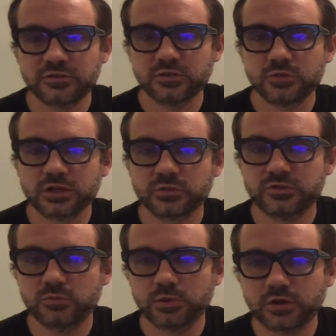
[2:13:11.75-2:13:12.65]
to interact with
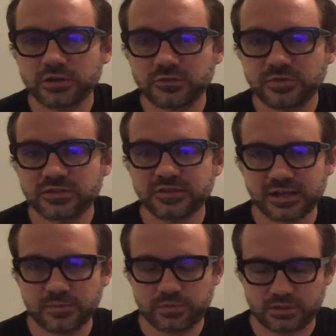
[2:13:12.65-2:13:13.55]
two parties via
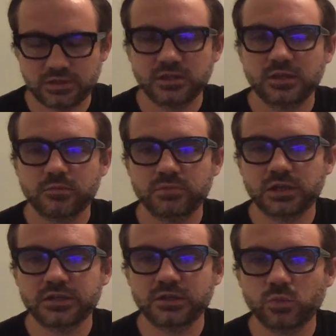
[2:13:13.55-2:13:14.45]
type
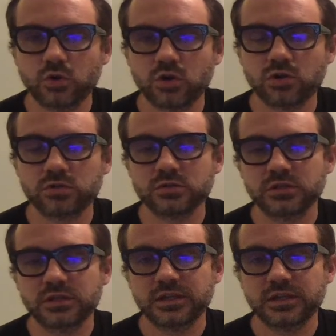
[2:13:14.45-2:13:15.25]
behind a wall,